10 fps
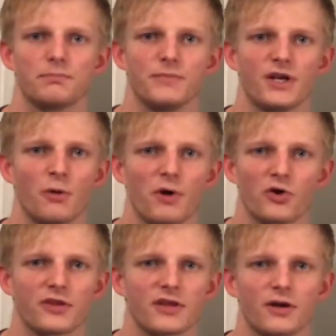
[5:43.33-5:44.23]
you know,
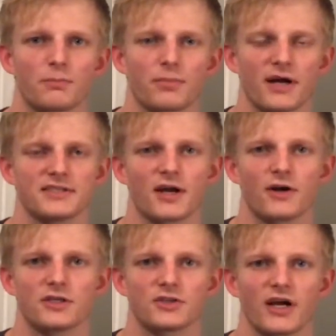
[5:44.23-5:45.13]
both of their price to
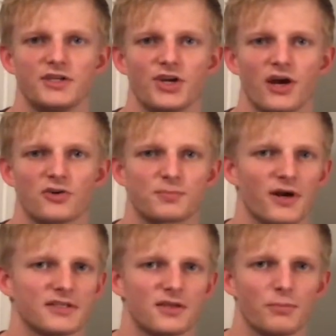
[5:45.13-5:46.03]
earnings ratios,
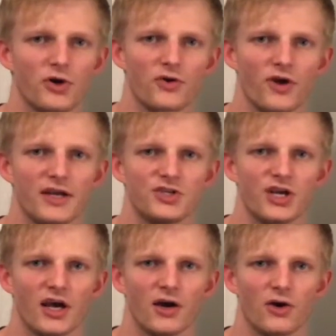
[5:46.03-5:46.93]
price to book
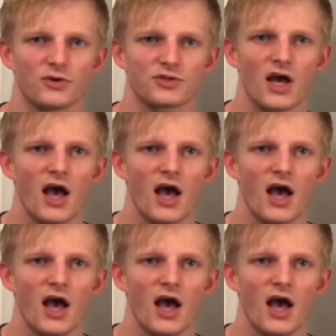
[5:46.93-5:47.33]
ratios.